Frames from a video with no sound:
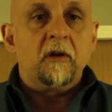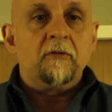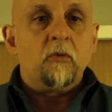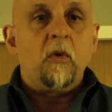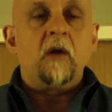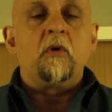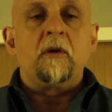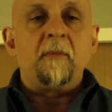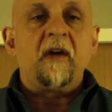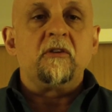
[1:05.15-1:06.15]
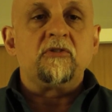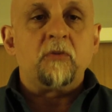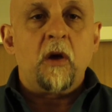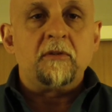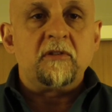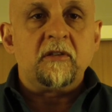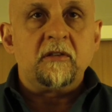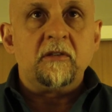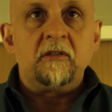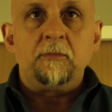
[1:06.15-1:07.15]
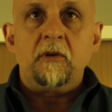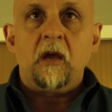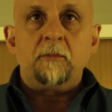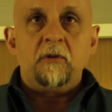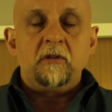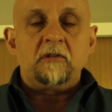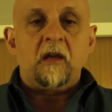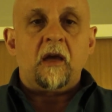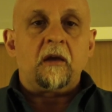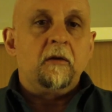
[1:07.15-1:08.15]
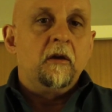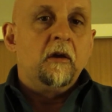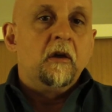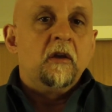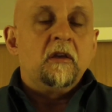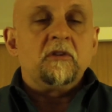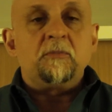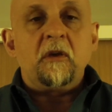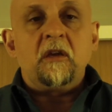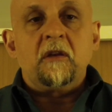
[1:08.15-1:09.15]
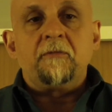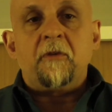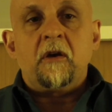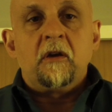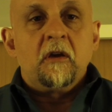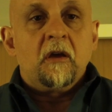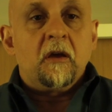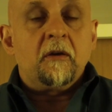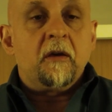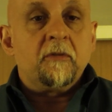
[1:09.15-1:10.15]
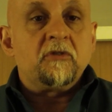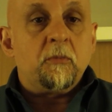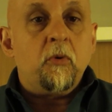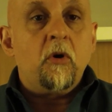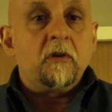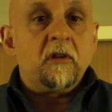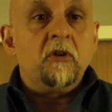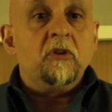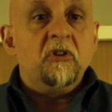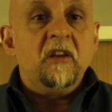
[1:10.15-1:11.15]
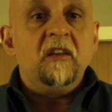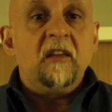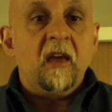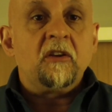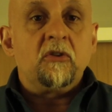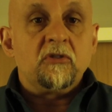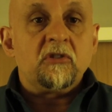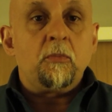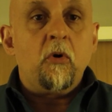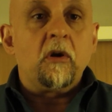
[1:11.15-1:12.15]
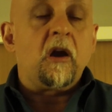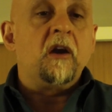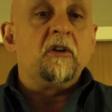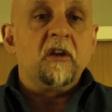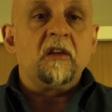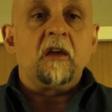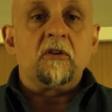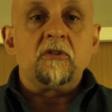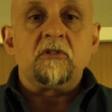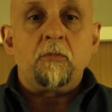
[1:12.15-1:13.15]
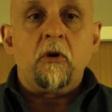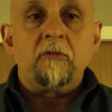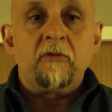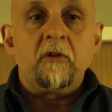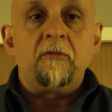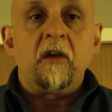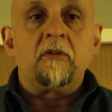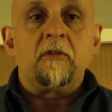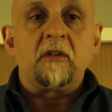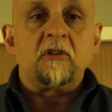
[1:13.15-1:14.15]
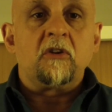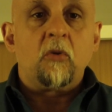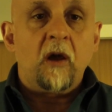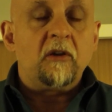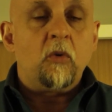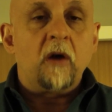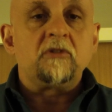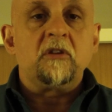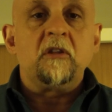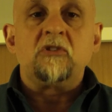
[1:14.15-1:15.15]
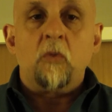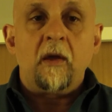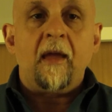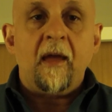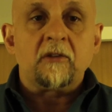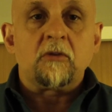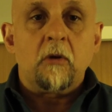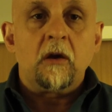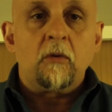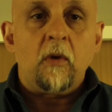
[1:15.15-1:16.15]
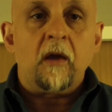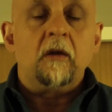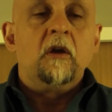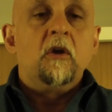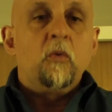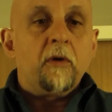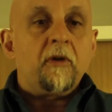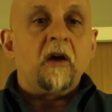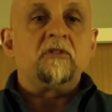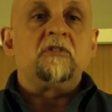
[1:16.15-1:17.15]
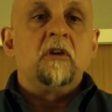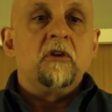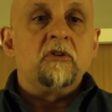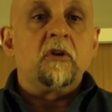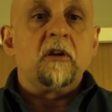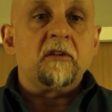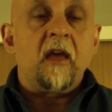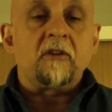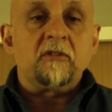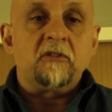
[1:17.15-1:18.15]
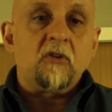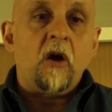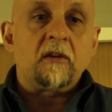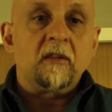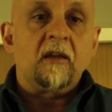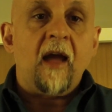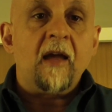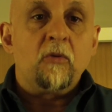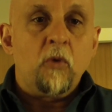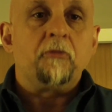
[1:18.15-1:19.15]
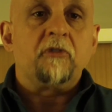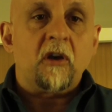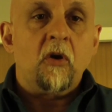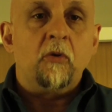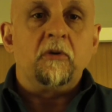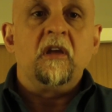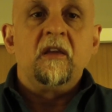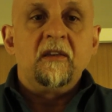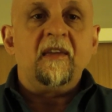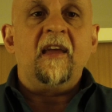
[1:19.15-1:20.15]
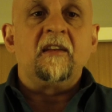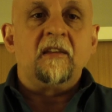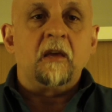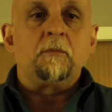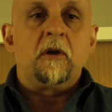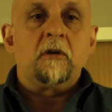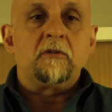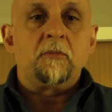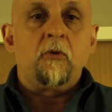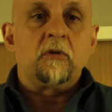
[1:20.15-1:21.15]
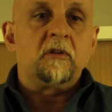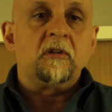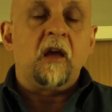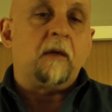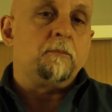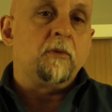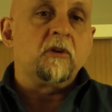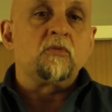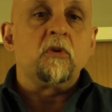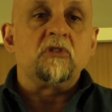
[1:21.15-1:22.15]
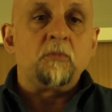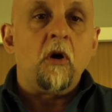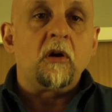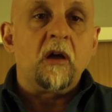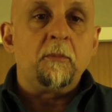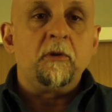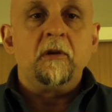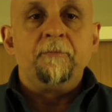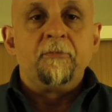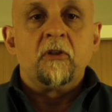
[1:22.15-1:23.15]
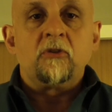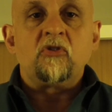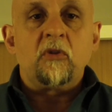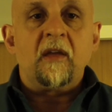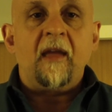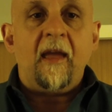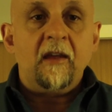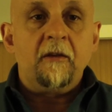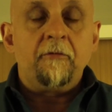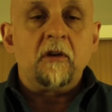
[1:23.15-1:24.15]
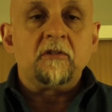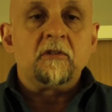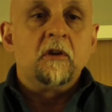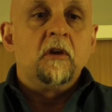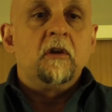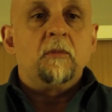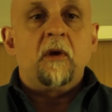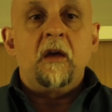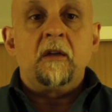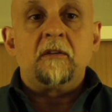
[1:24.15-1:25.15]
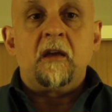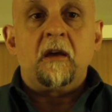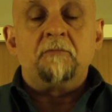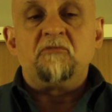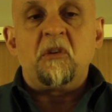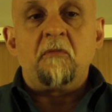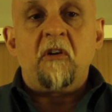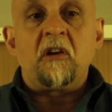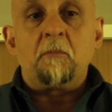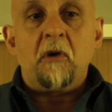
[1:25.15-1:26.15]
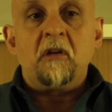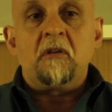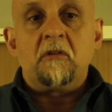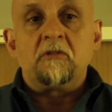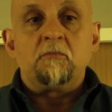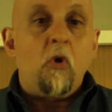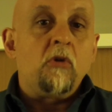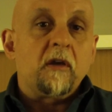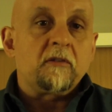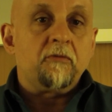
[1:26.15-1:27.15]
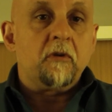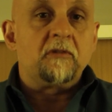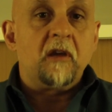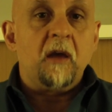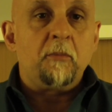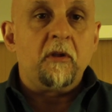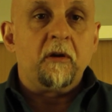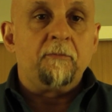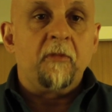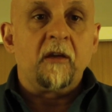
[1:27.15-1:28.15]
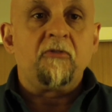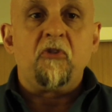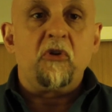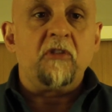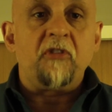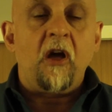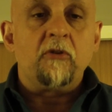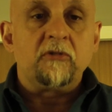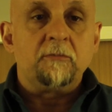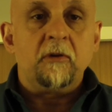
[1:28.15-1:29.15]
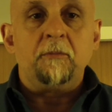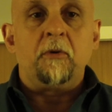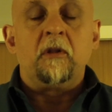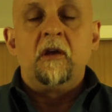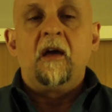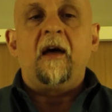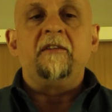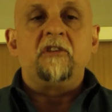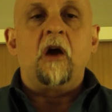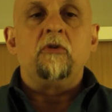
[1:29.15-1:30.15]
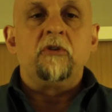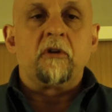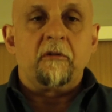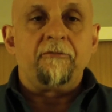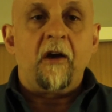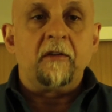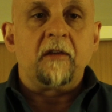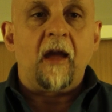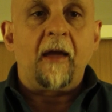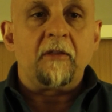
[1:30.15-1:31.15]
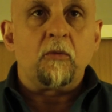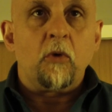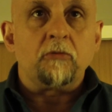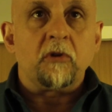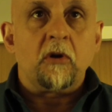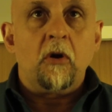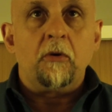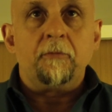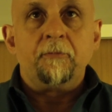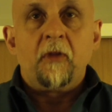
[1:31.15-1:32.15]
Either way, what matters to us is the T C P I P stack. You know, speaking of uh, uh, of support, you know, you need to get good support. Are you going to get good support from your vendor? That's a great question that you want to ask right away. With us, you're going to actually talk to the guy who wrote the code. Can't get better support than that because we're a small company. There's only eight of us. And uh, some of our competitors, Molex, for example, are like thirty thousand people. I doubt you're going to find the guy that wrote the code.